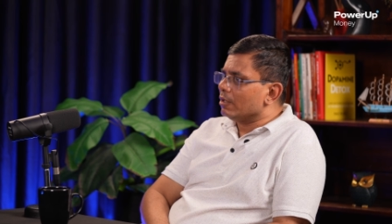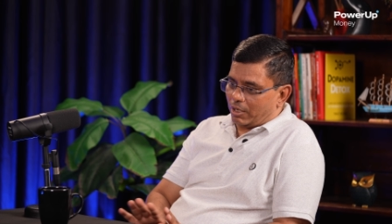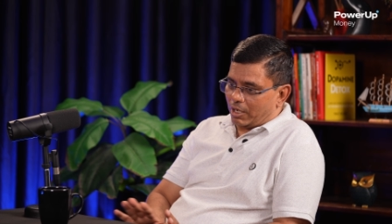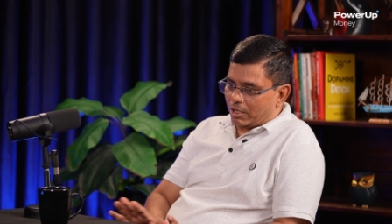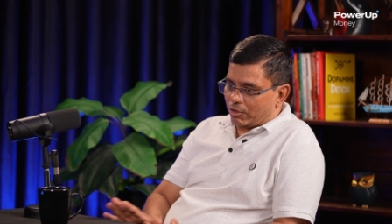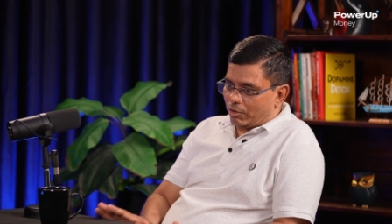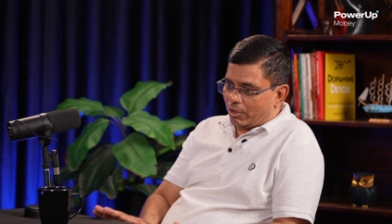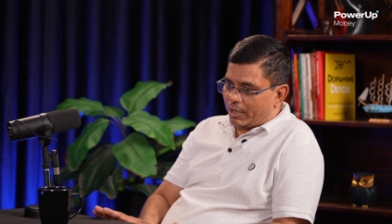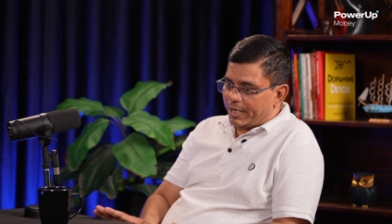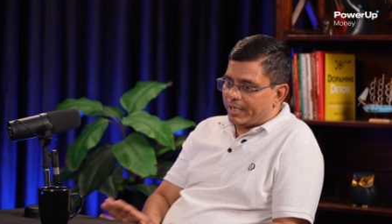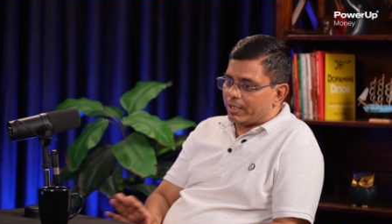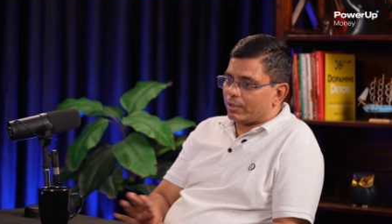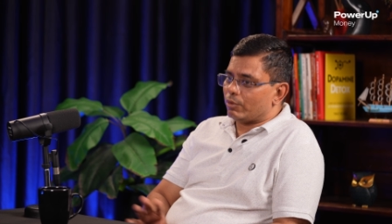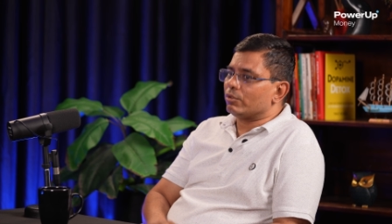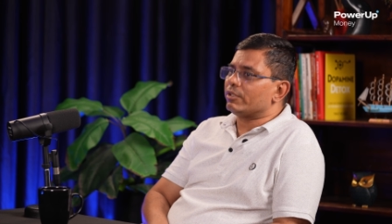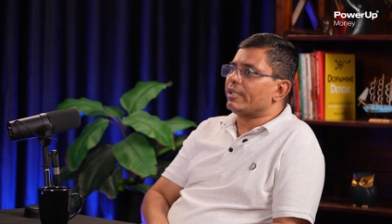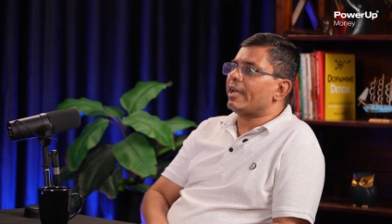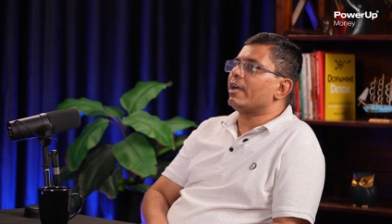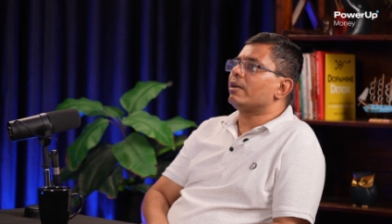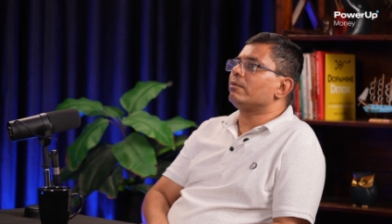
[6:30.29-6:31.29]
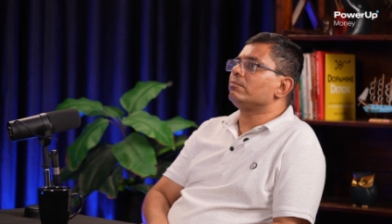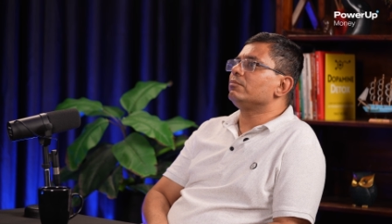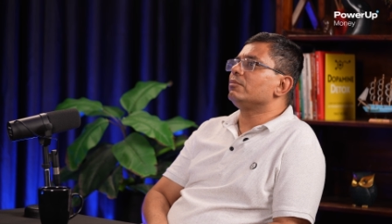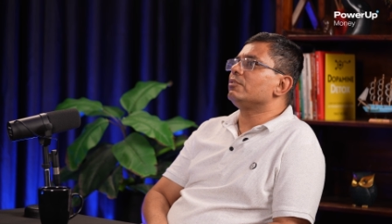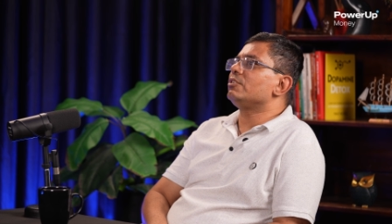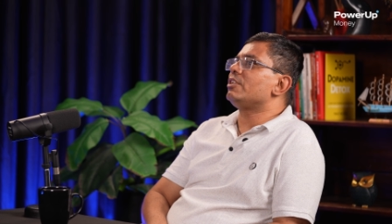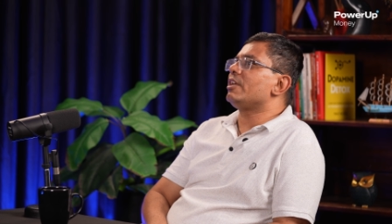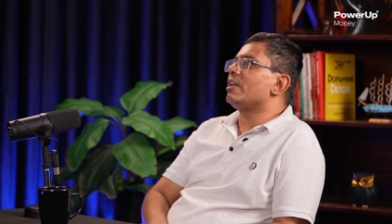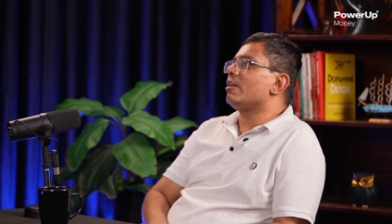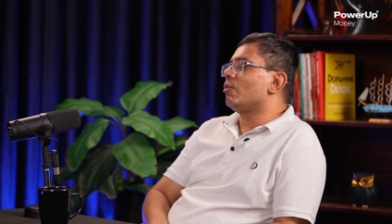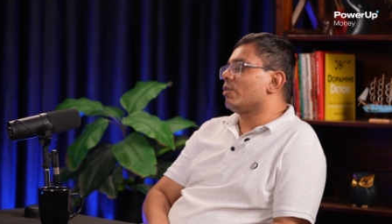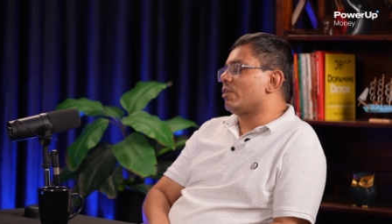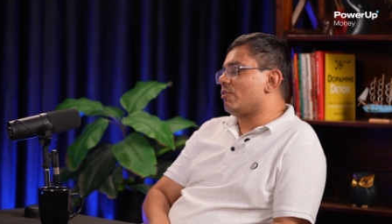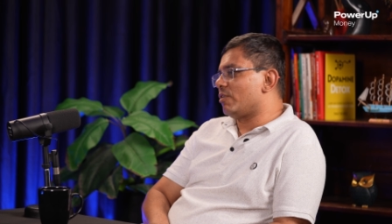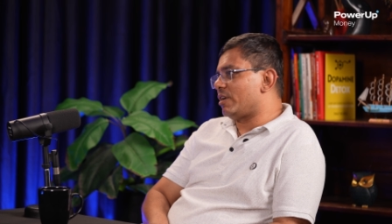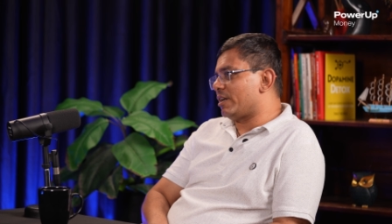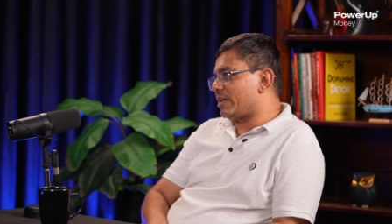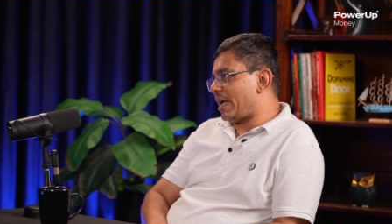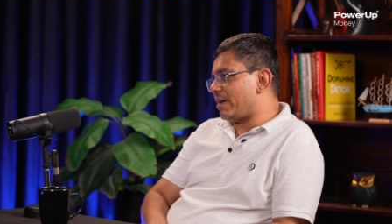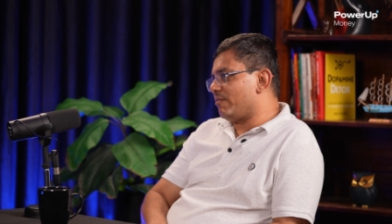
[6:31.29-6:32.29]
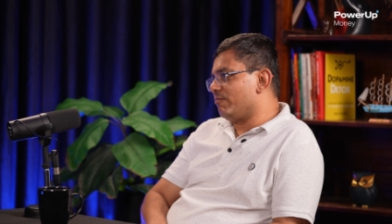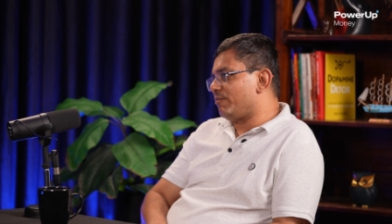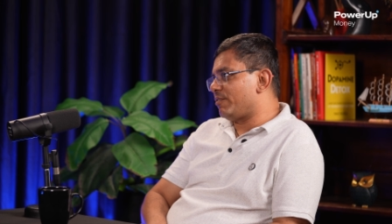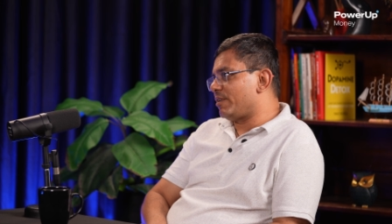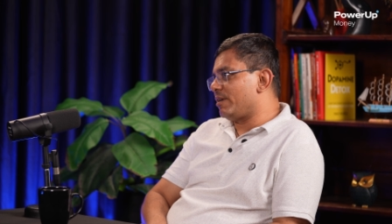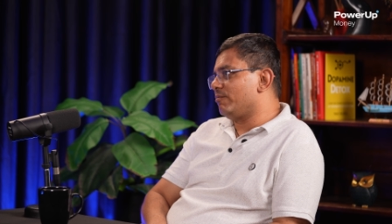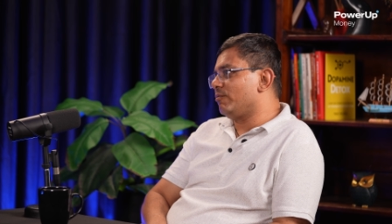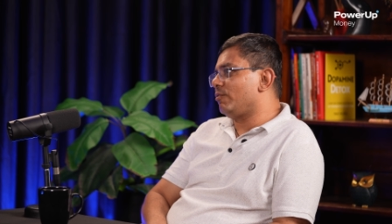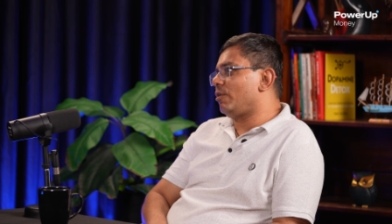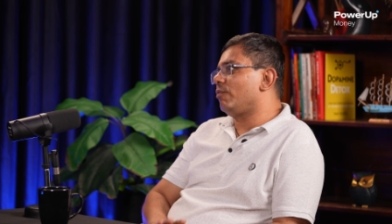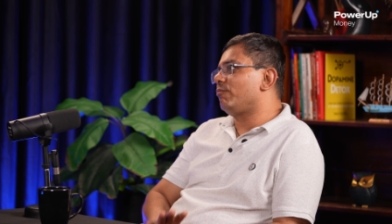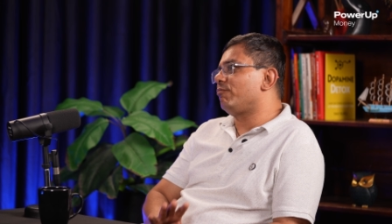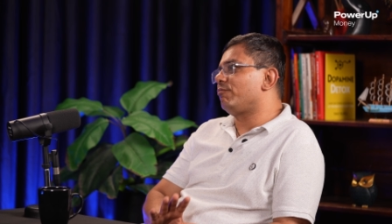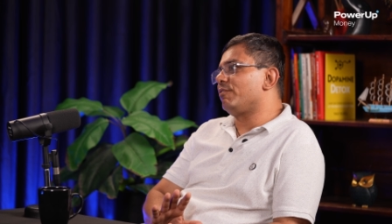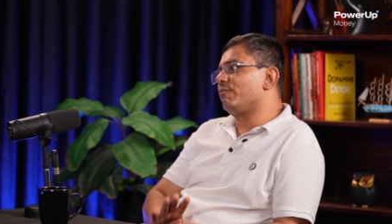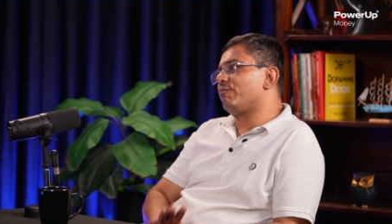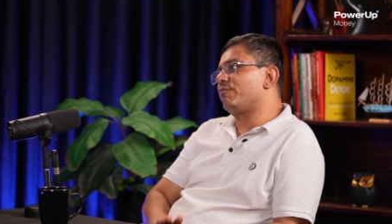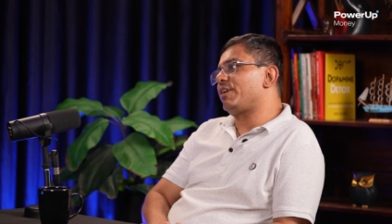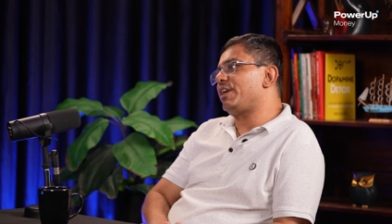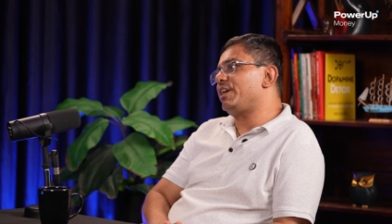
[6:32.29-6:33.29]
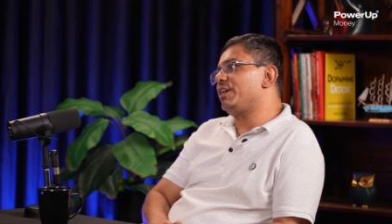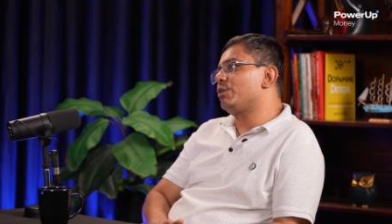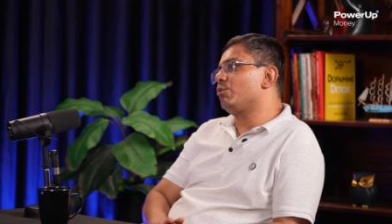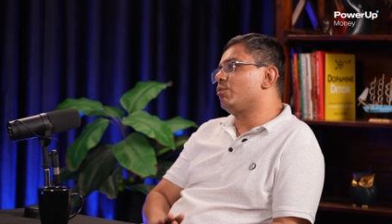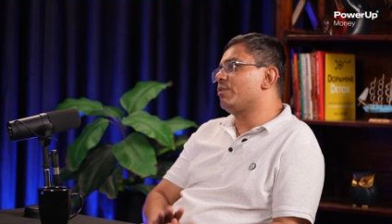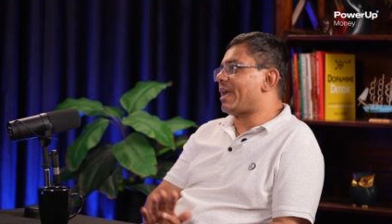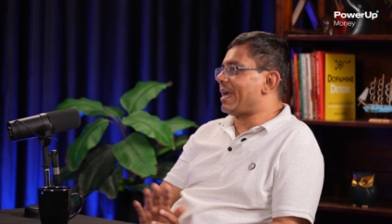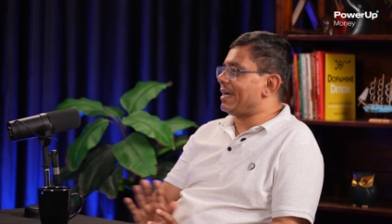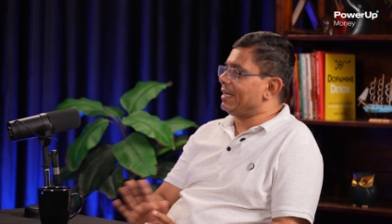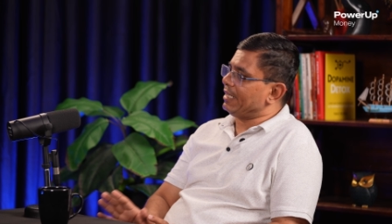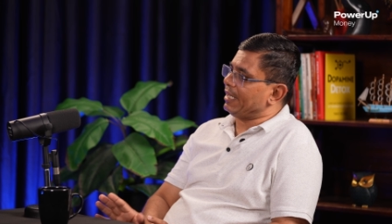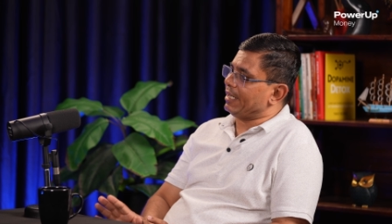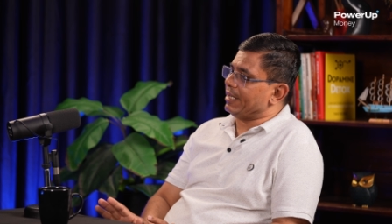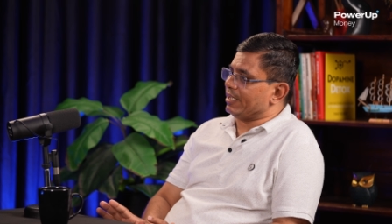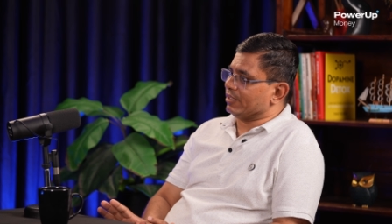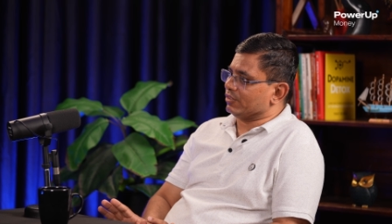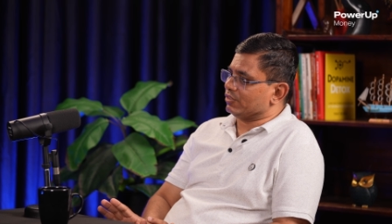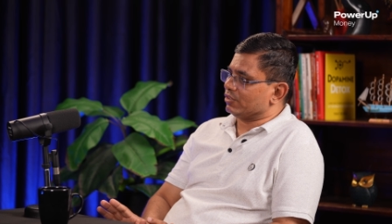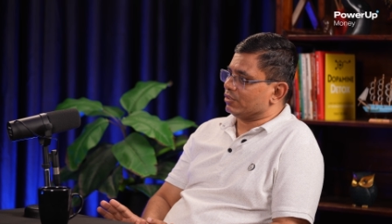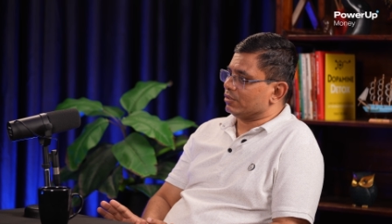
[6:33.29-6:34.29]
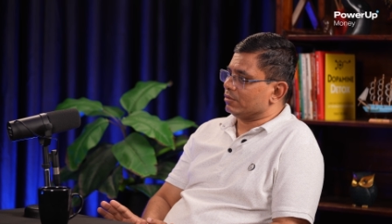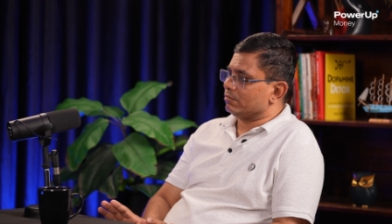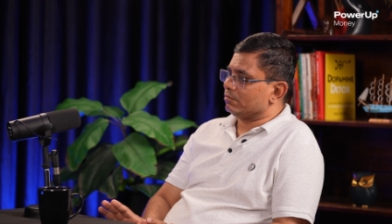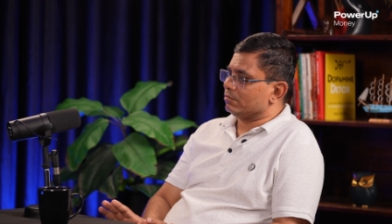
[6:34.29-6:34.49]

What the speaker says: According to them, they have given a time frame of 15 to 90 days.